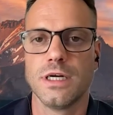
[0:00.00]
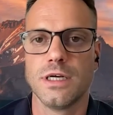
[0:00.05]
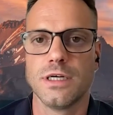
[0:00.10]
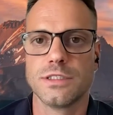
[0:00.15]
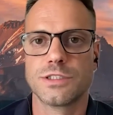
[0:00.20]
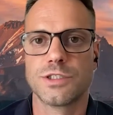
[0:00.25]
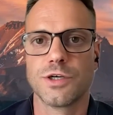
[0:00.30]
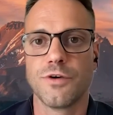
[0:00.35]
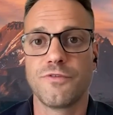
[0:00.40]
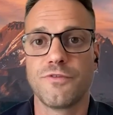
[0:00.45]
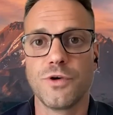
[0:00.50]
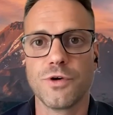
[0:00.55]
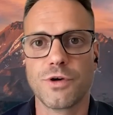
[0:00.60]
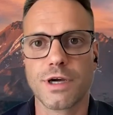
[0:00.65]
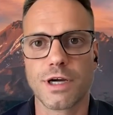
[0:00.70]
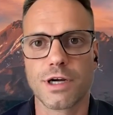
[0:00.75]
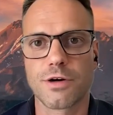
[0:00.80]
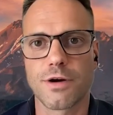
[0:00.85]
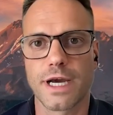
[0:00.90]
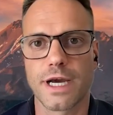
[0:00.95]
So if you
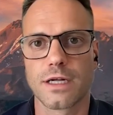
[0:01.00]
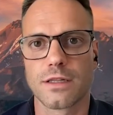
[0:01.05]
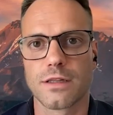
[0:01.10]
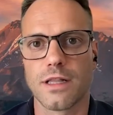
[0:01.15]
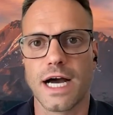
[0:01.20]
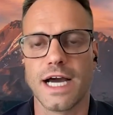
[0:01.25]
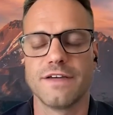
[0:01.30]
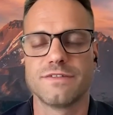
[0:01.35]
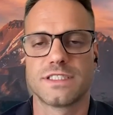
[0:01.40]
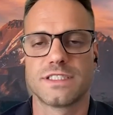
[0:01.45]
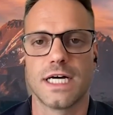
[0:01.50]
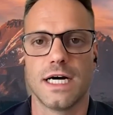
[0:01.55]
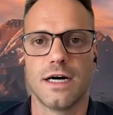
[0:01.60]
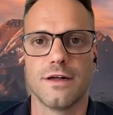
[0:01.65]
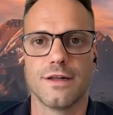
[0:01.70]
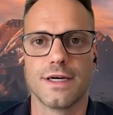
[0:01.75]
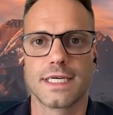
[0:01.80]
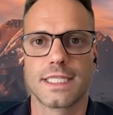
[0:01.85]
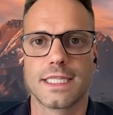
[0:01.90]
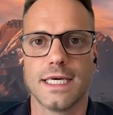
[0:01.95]
can create a lifestyle
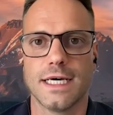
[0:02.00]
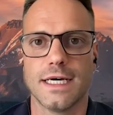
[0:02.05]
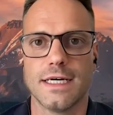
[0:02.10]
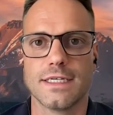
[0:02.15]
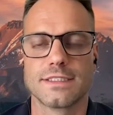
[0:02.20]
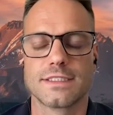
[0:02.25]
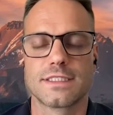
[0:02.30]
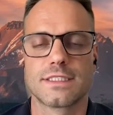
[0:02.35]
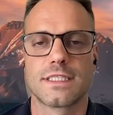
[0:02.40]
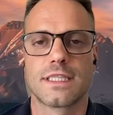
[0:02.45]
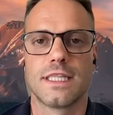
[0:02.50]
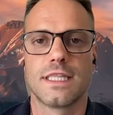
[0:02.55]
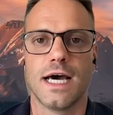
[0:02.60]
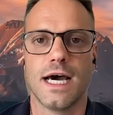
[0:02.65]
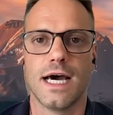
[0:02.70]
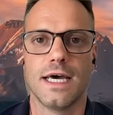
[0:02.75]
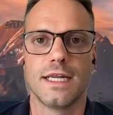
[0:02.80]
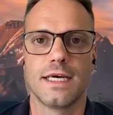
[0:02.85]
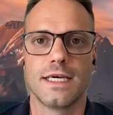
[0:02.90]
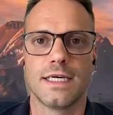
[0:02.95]
like this
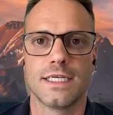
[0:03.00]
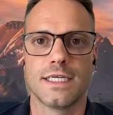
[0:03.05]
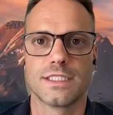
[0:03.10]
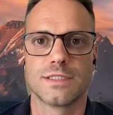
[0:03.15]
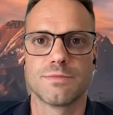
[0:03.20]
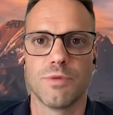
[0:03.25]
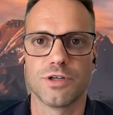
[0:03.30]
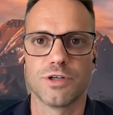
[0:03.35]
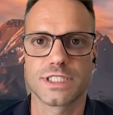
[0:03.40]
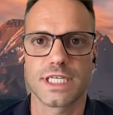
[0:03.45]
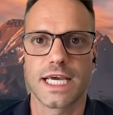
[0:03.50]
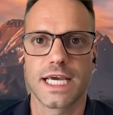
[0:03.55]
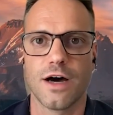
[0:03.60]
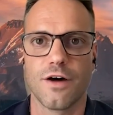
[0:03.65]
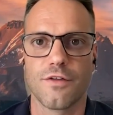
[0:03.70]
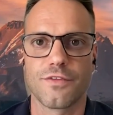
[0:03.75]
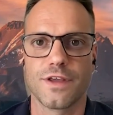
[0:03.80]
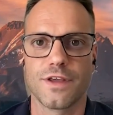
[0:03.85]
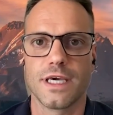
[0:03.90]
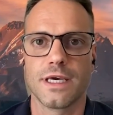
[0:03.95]
that is mostly
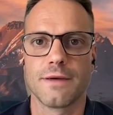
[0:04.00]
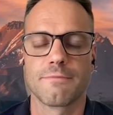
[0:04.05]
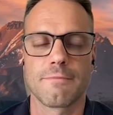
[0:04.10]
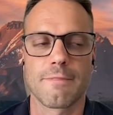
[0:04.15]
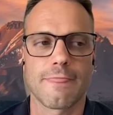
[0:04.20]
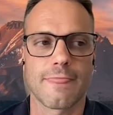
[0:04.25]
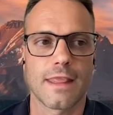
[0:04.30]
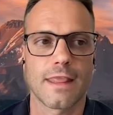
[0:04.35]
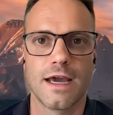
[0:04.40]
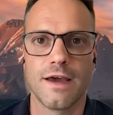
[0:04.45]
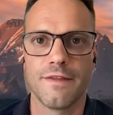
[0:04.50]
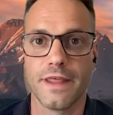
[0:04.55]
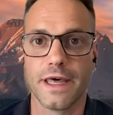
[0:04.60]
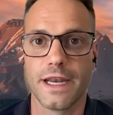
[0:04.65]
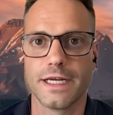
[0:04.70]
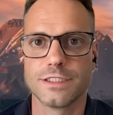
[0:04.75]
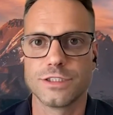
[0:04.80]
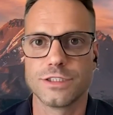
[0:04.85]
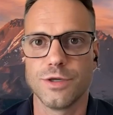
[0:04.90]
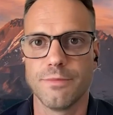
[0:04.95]
healthy, and then,
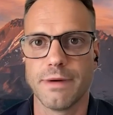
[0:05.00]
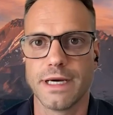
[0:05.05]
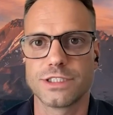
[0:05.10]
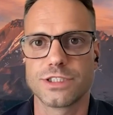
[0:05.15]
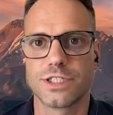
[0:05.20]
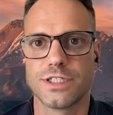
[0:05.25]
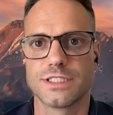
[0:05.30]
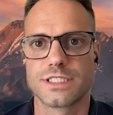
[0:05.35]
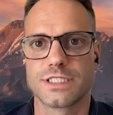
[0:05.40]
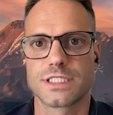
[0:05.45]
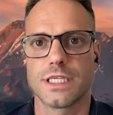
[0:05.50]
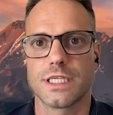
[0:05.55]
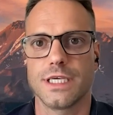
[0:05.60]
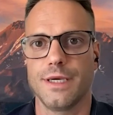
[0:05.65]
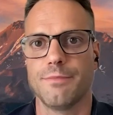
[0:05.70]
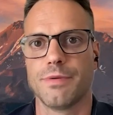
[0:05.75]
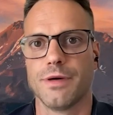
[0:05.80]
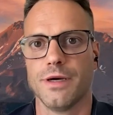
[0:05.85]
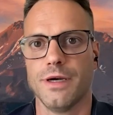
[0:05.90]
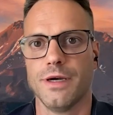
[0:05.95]
as you mentioned,
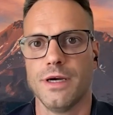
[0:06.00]
sleep.